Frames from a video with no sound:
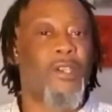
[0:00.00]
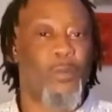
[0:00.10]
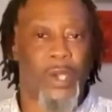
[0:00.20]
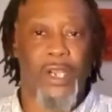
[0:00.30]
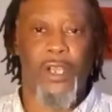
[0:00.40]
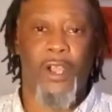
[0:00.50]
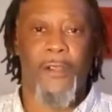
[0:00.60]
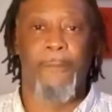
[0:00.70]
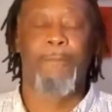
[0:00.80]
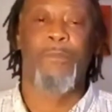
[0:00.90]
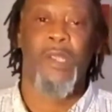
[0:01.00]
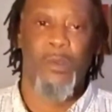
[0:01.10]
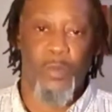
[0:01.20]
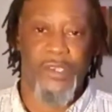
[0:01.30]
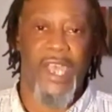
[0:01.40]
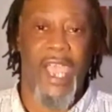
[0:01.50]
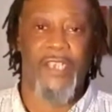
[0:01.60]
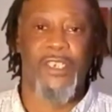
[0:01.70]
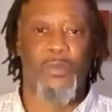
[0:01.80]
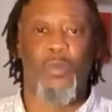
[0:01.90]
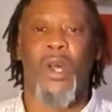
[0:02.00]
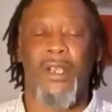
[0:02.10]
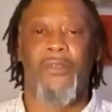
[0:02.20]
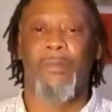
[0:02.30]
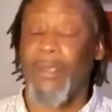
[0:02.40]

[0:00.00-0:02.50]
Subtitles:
where Clark was actually one of them,